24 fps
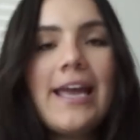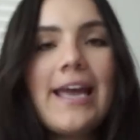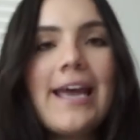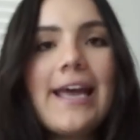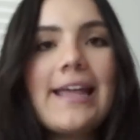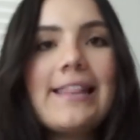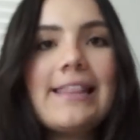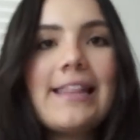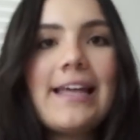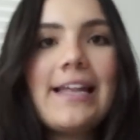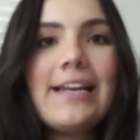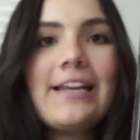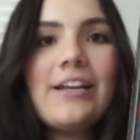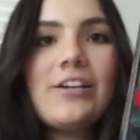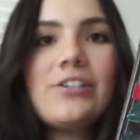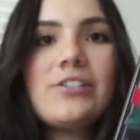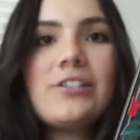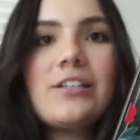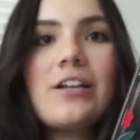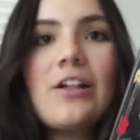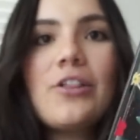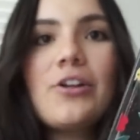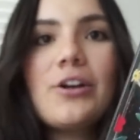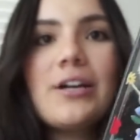And then here's
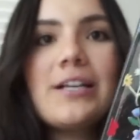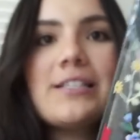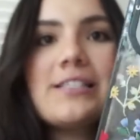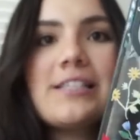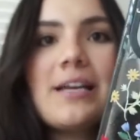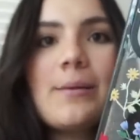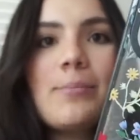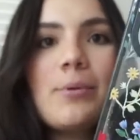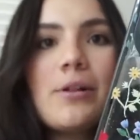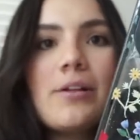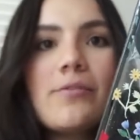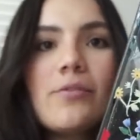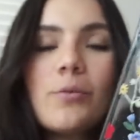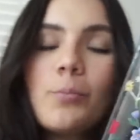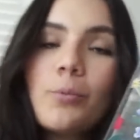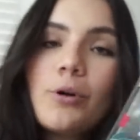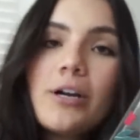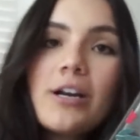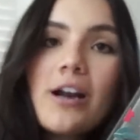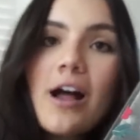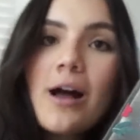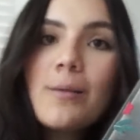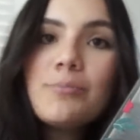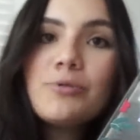another example of a
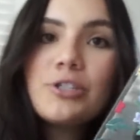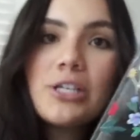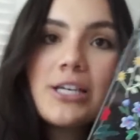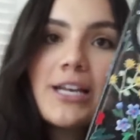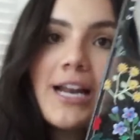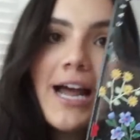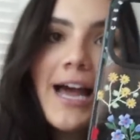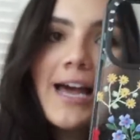print option.